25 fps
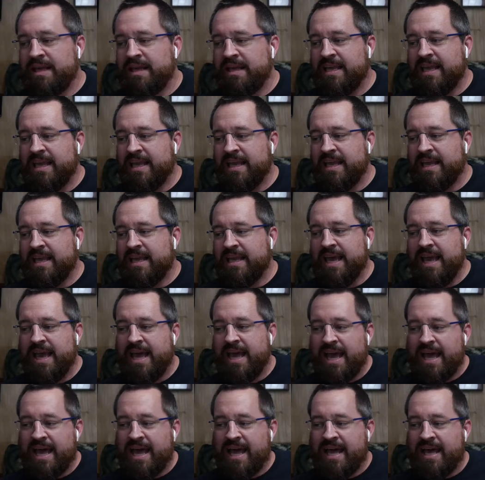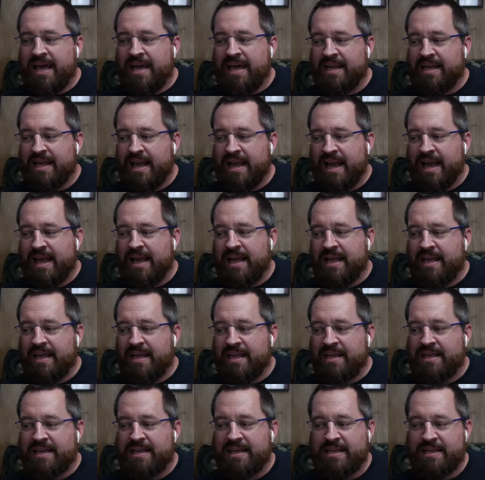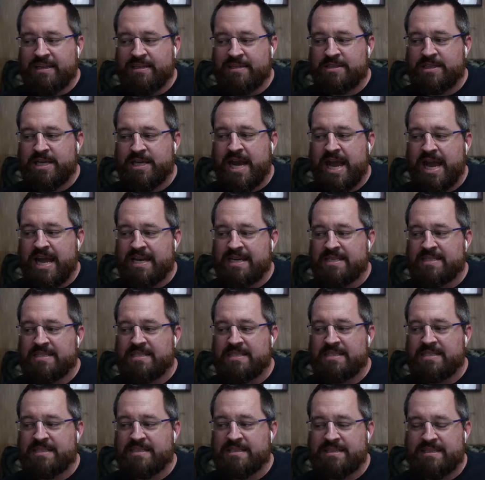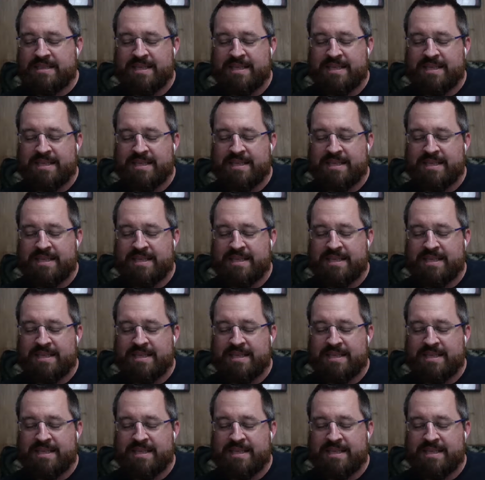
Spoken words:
Yeah, I Chad is